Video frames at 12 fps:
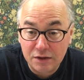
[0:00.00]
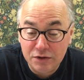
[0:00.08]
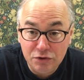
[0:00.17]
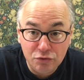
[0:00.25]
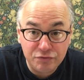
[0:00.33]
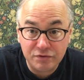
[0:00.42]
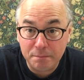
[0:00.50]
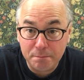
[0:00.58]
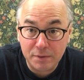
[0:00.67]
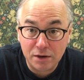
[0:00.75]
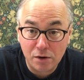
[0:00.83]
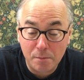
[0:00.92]
using
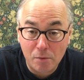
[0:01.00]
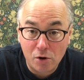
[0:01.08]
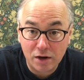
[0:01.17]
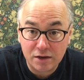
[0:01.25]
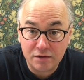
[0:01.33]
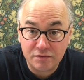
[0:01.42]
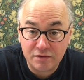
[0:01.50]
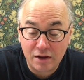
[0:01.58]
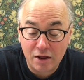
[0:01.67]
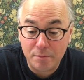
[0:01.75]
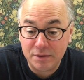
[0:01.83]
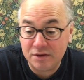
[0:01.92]
bigger markets
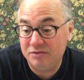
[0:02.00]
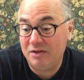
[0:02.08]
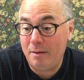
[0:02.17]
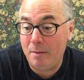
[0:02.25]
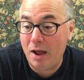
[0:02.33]
because I,